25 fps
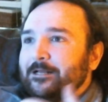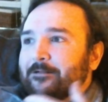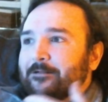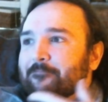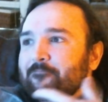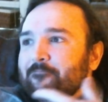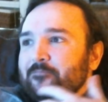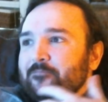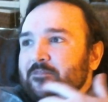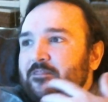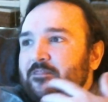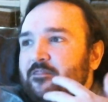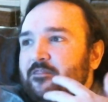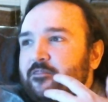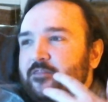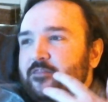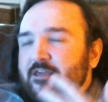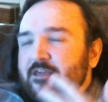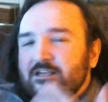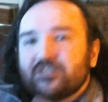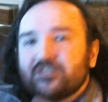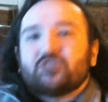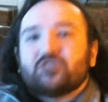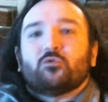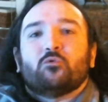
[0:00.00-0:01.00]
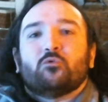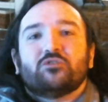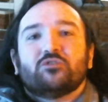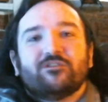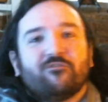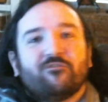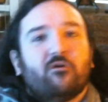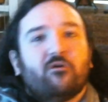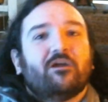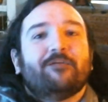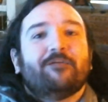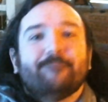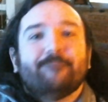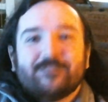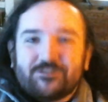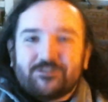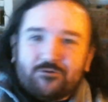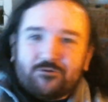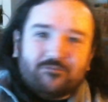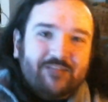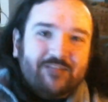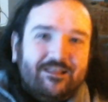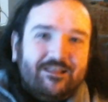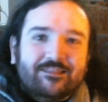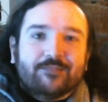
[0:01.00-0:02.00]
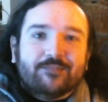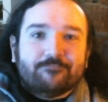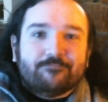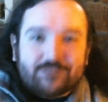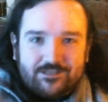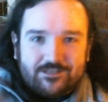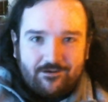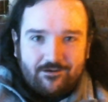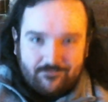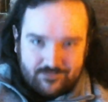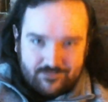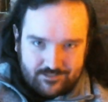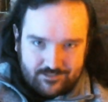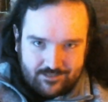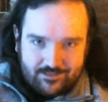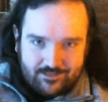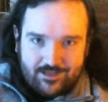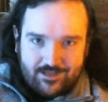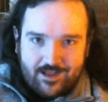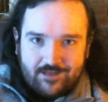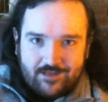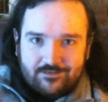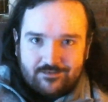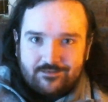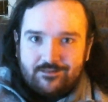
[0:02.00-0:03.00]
These sorts of arguments don't lend themselves to that.